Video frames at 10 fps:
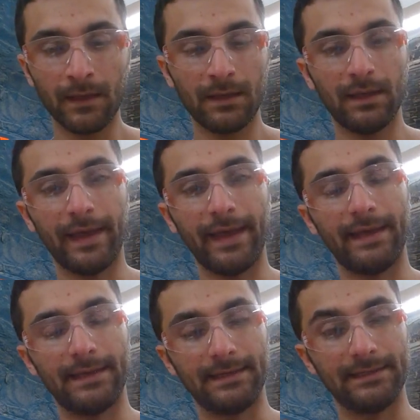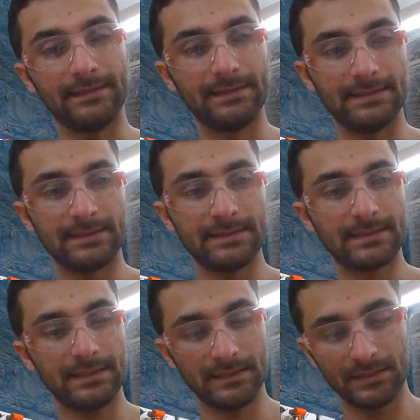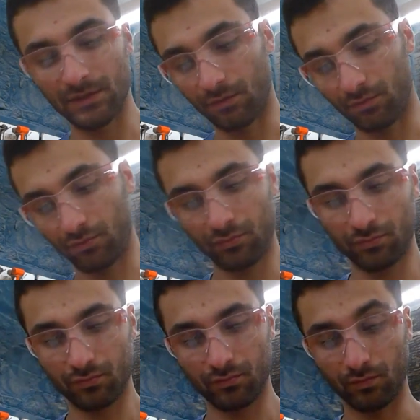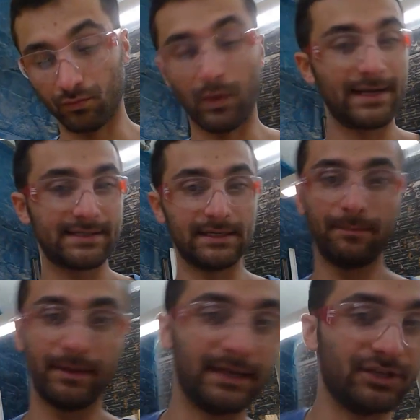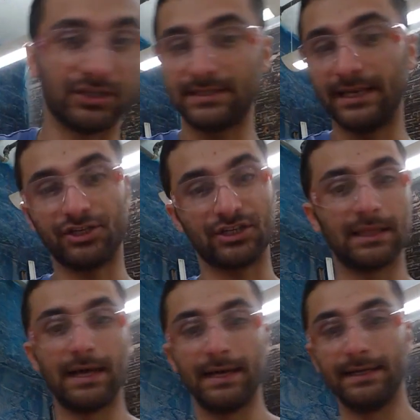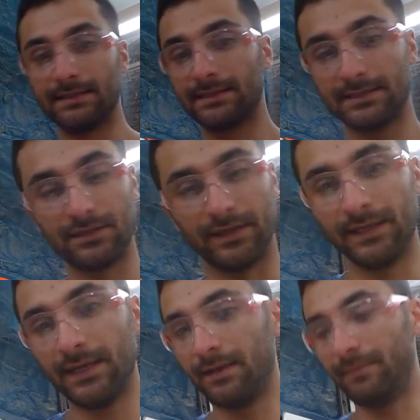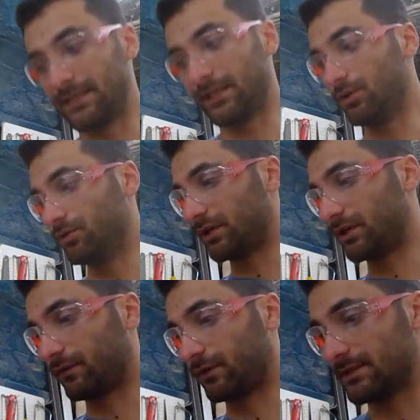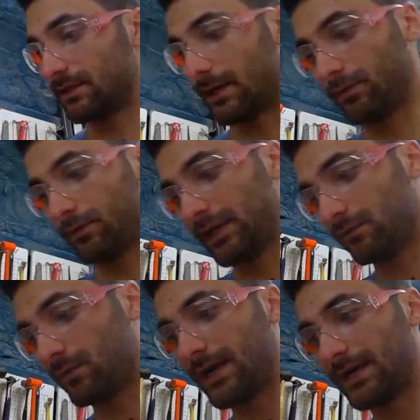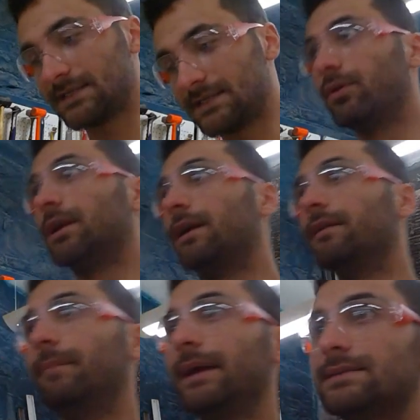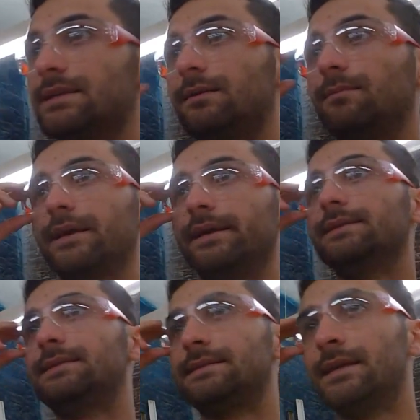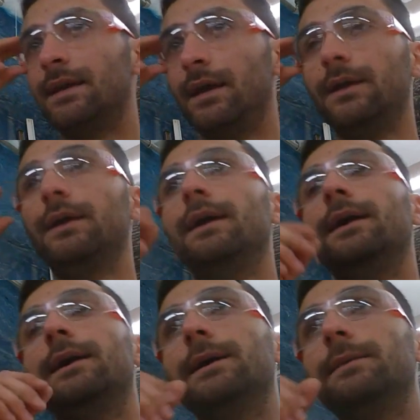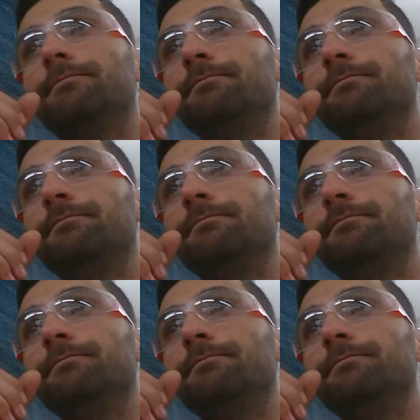And so wax it up and it just glides. So it makes a huge difference. We have wax to put on the bandsaw blades. Yeah,